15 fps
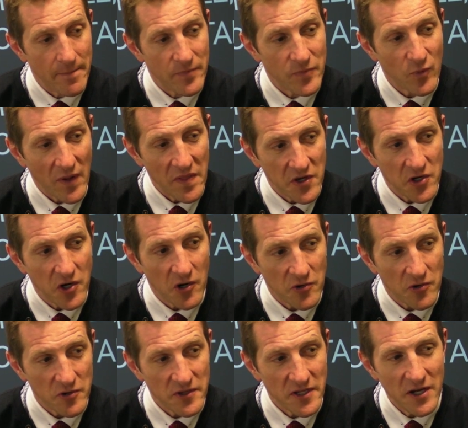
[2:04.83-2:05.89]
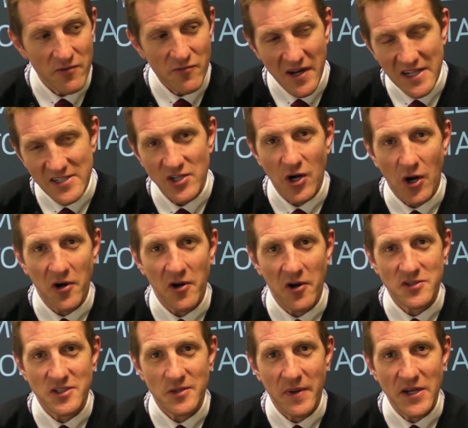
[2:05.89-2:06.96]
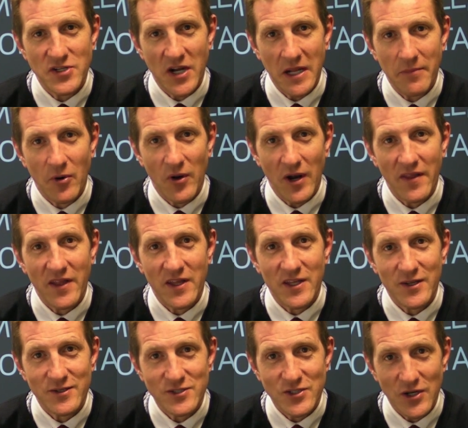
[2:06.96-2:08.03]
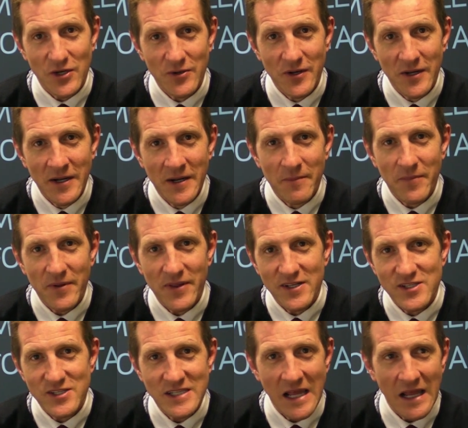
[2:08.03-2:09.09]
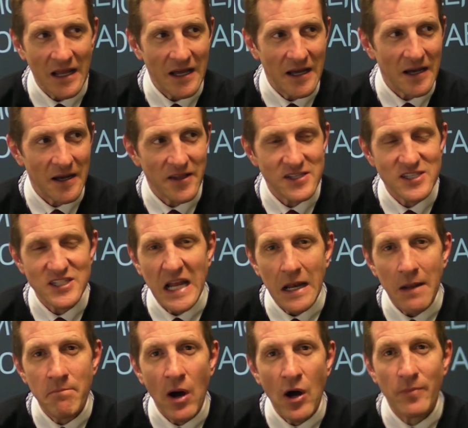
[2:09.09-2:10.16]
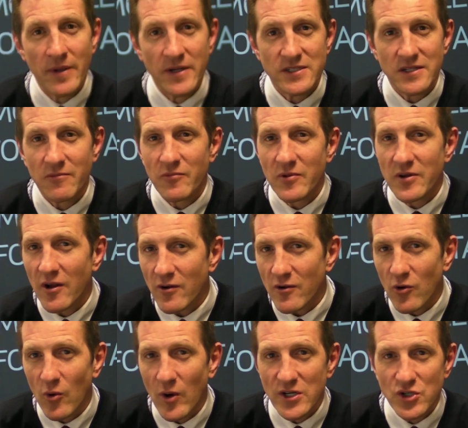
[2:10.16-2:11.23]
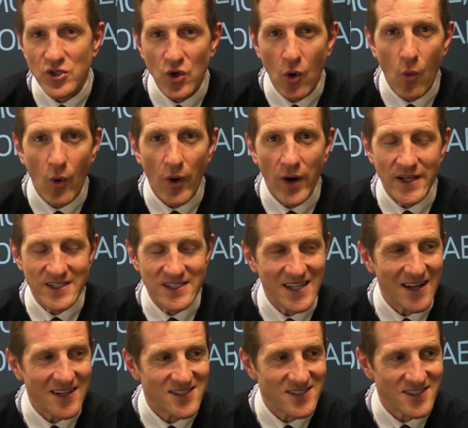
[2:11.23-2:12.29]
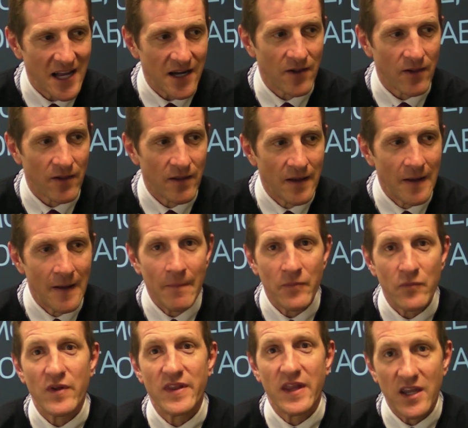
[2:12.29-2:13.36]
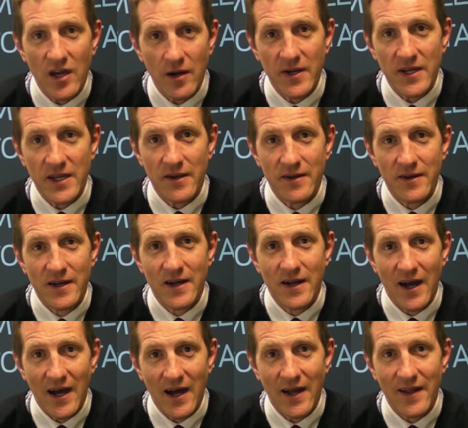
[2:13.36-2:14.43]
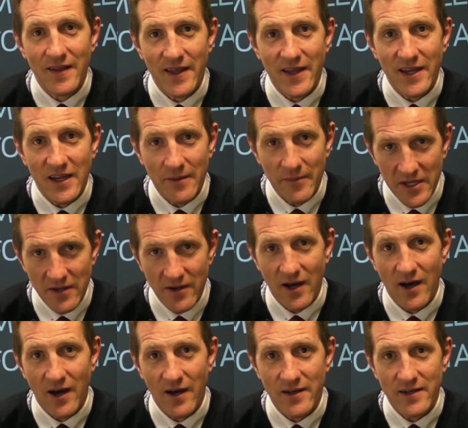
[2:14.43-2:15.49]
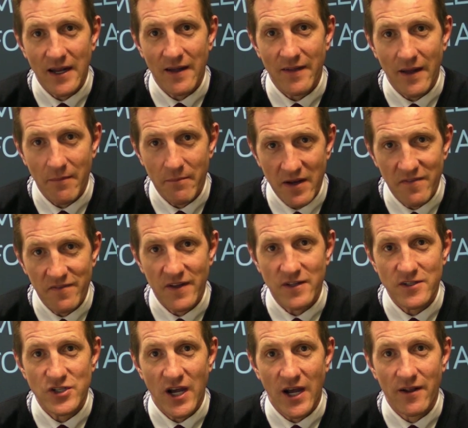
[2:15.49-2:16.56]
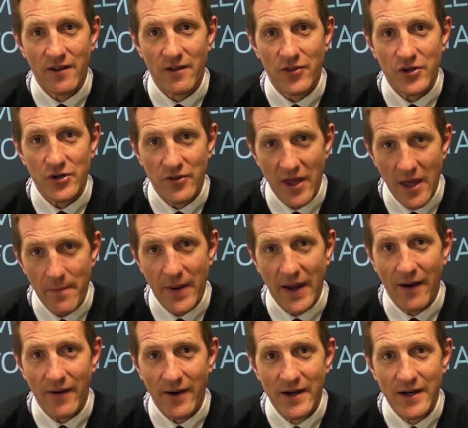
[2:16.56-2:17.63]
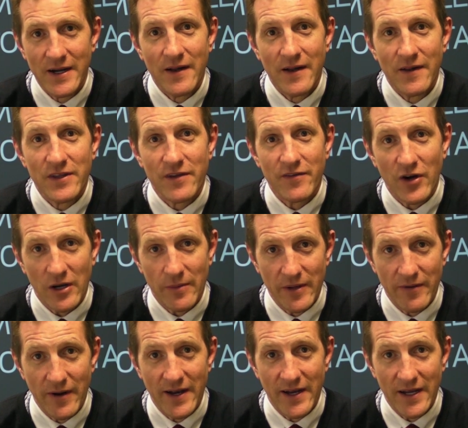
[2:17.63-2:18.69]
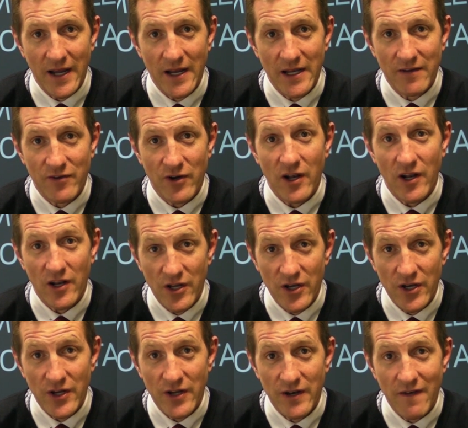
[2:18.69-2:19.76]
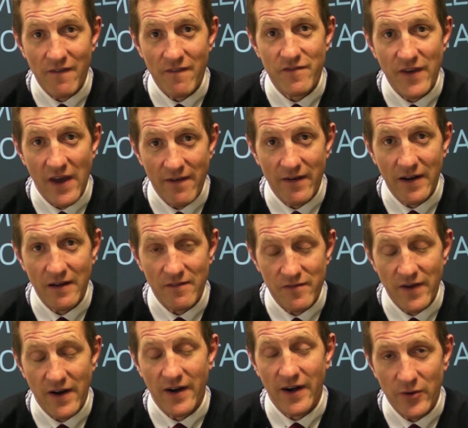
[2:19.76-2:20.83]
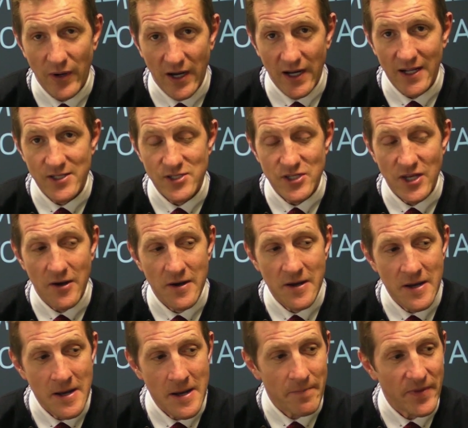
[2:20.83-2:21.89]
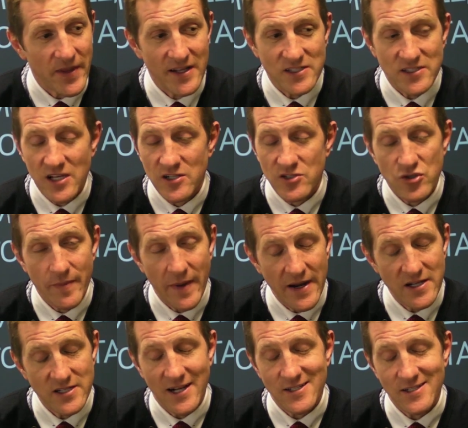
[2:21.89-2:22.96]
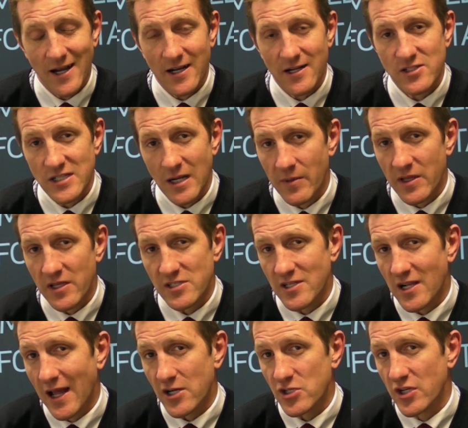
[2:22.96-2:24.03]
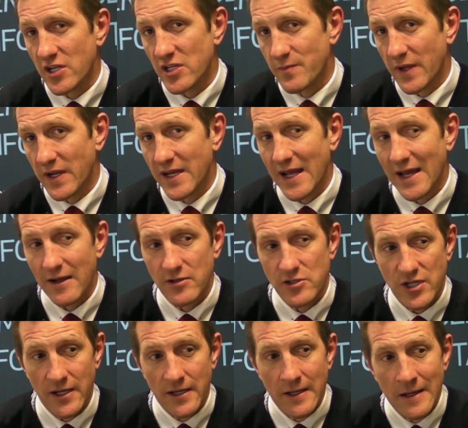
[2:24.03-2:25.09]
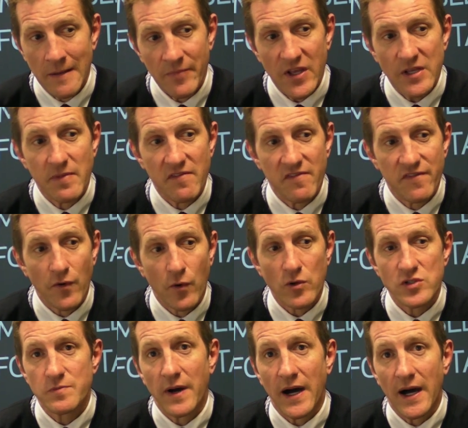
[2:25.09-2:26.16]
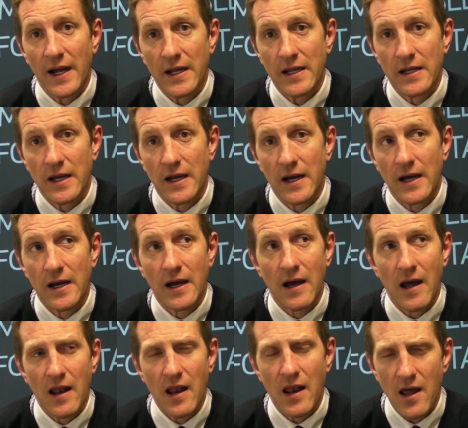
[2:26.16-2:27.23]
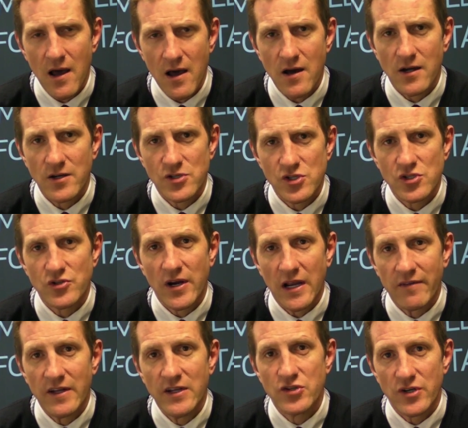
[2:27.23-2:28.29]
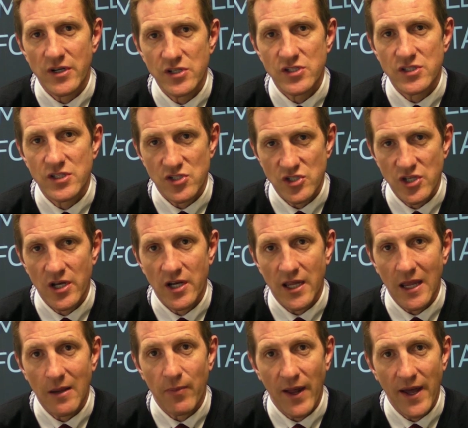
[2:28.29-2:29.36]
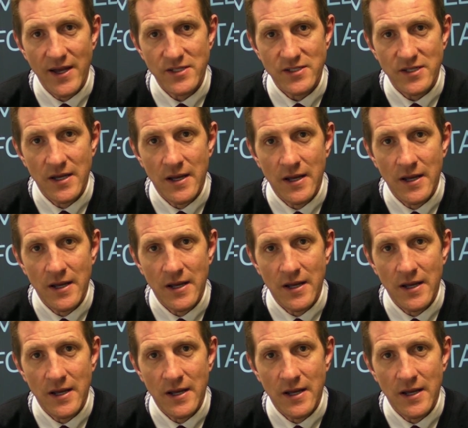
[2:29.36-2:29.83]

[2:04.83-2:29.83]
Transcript: when the cockerel, they don't release a cockerel onto the pitch anymore like they used to, but there's still a moment, and we're not quite sure what is, still a signal when they come at you, and they come at you hard down that midfield channel through their power, you've got to be ready and you've got to learn very, very quickly. So it's tremendously exciting. Some of the selection has been forced by a large string of injuries to certain key players,